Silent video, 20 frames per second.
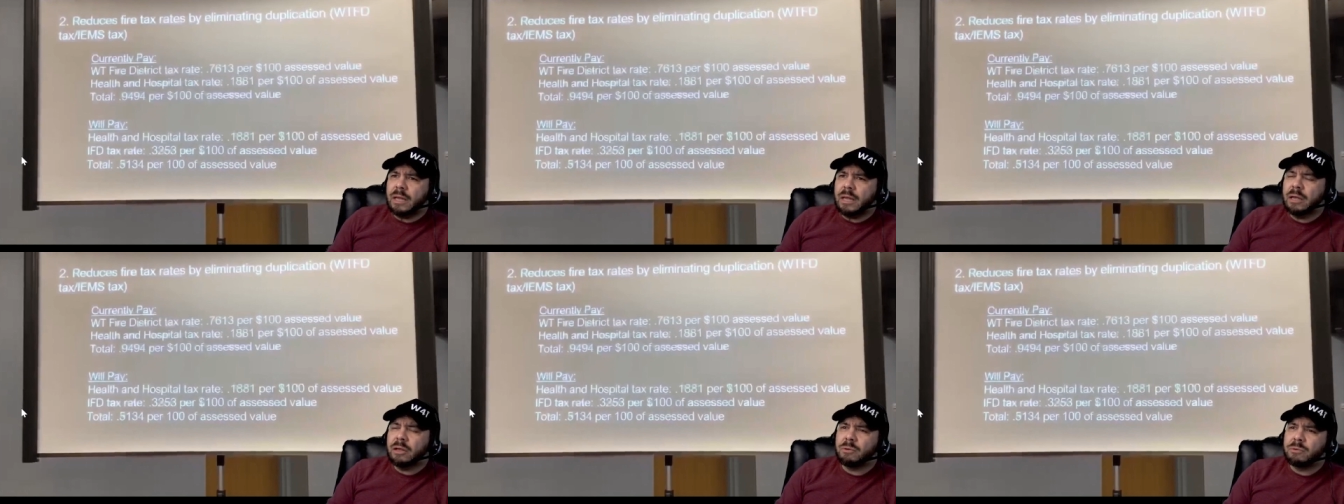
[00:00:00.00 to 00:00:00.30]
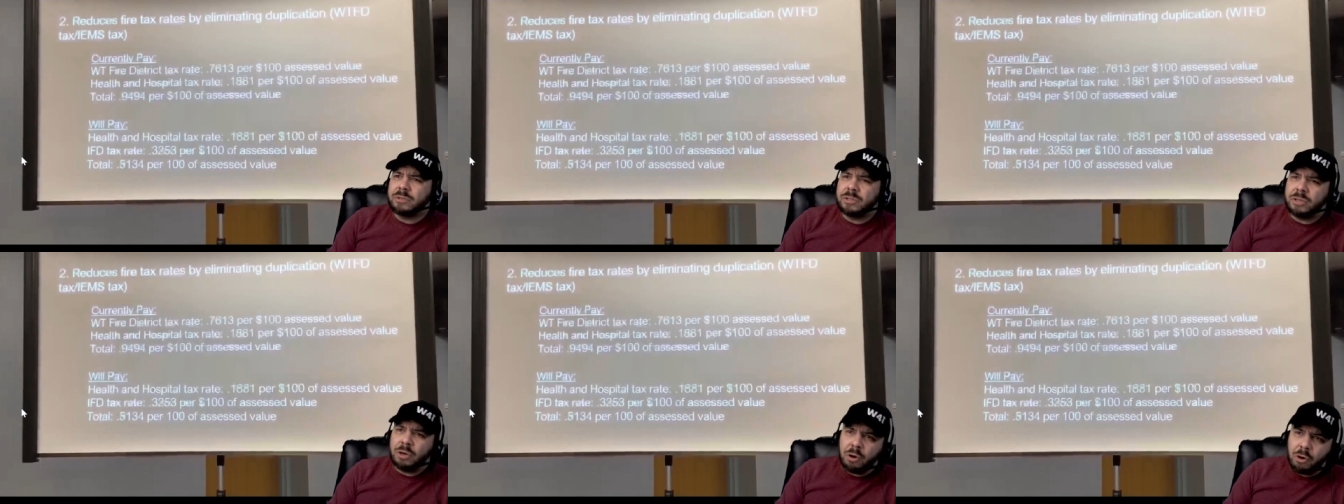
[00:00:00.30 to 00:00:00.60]

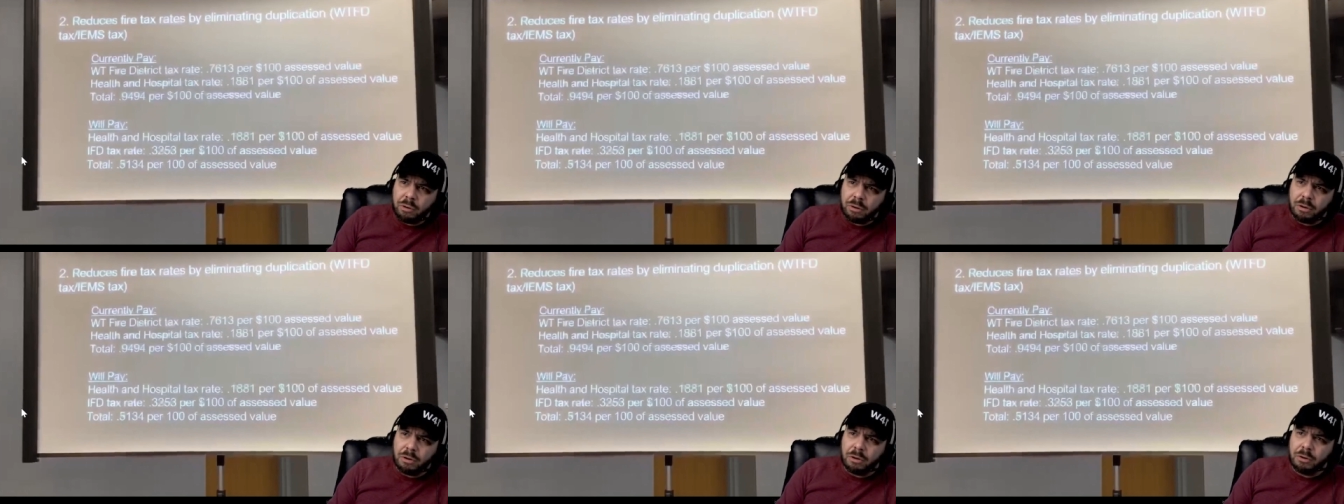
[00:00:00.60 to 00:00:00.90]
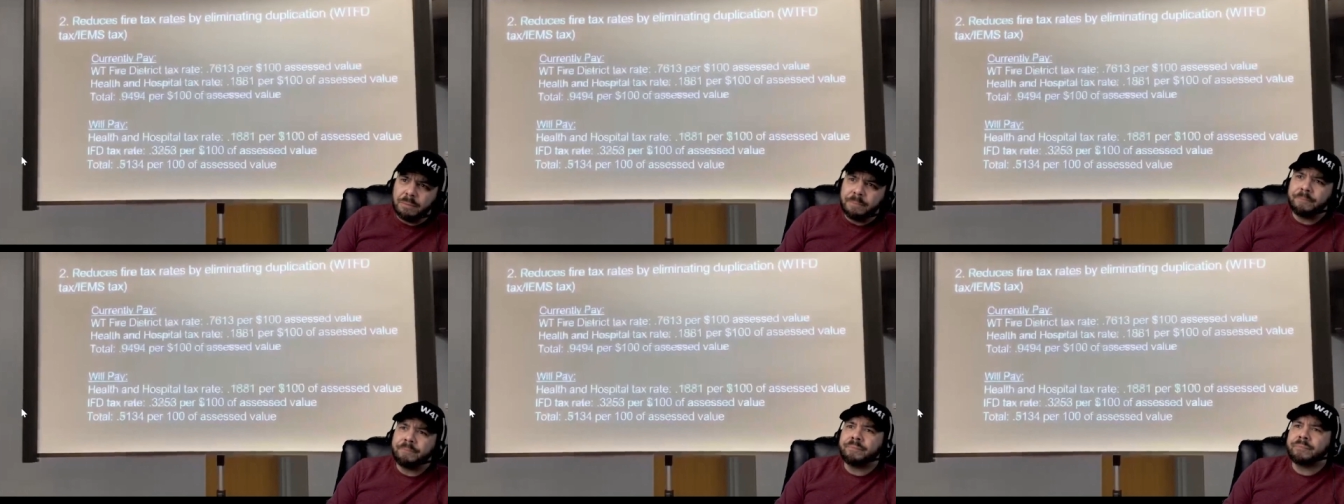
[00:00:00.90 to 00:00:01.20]
So
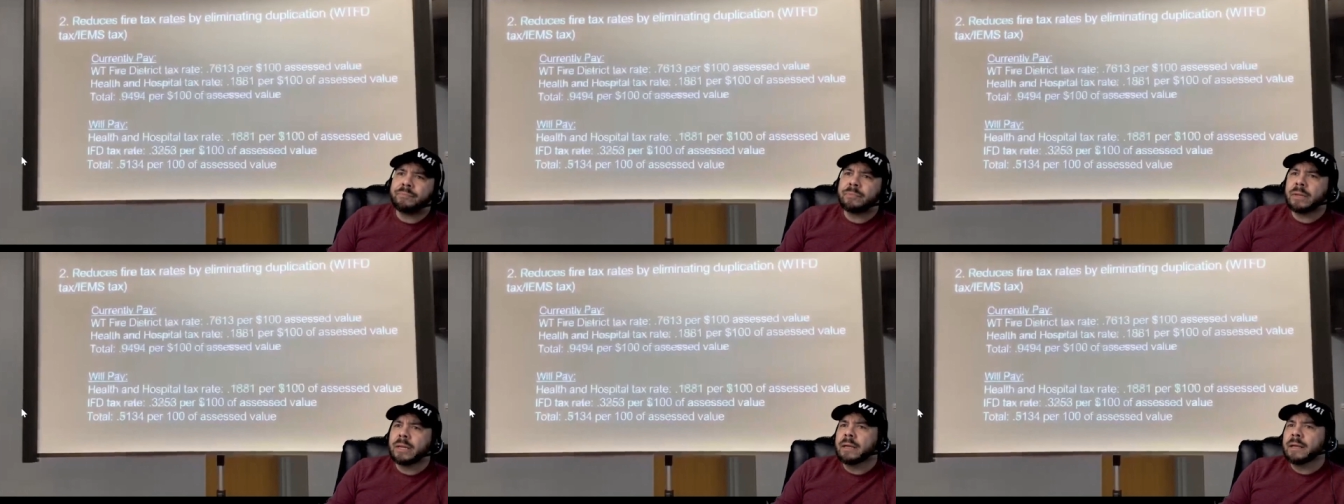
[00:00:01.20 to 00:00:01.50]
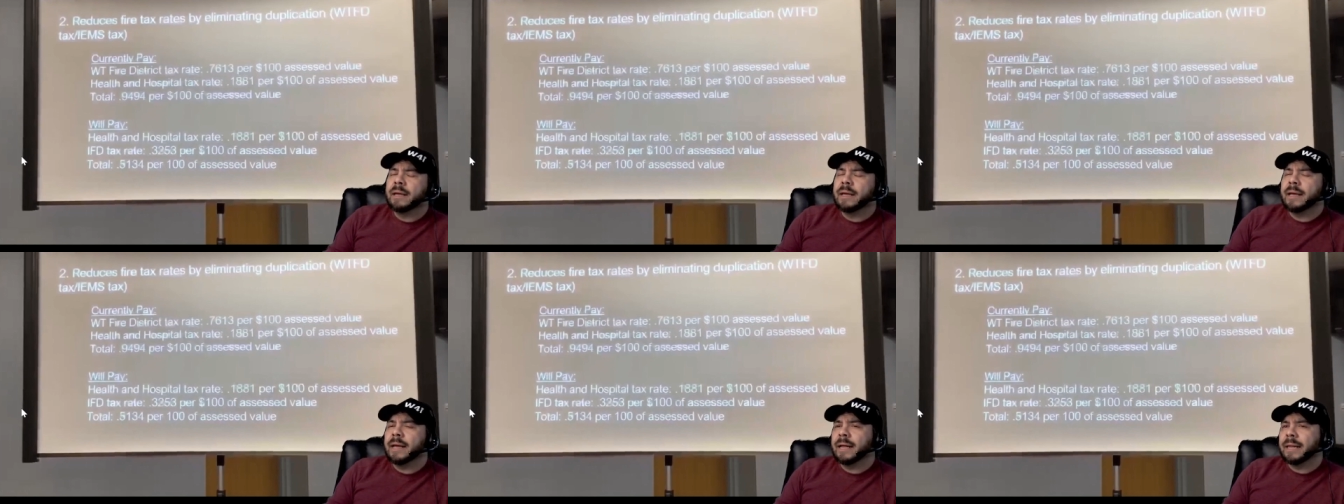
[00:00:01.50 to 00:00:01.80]
total,
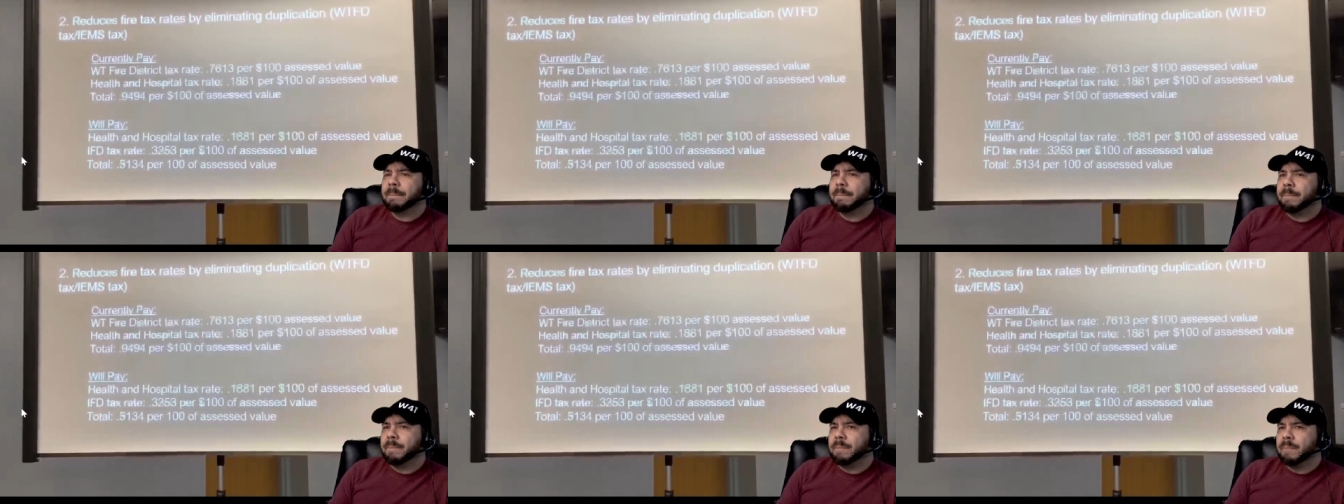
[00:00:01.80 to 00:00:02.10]
it's